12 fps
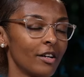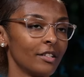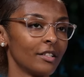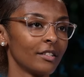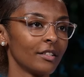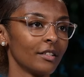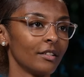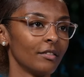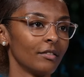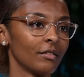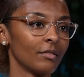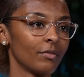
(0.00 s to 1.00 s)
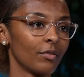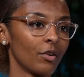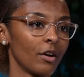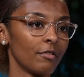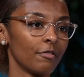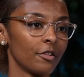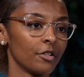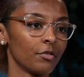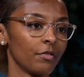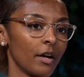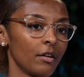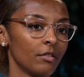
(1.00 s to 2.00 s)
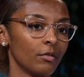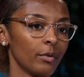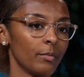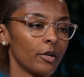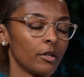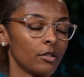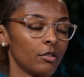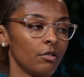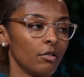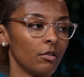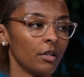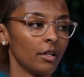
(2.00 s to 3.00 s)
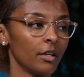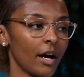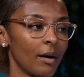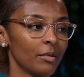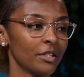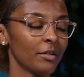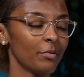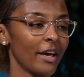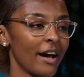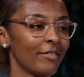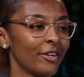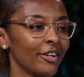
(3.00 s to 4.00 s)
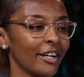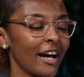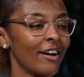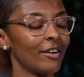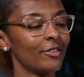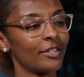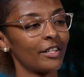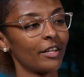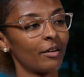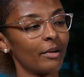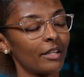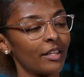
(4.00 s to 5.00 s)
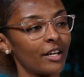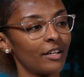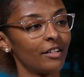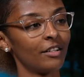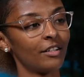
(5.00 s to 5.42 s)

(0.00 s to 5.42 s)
honestly, for our first rental, we bought a 2-unit. How much did we have in our account? I was thinking about that.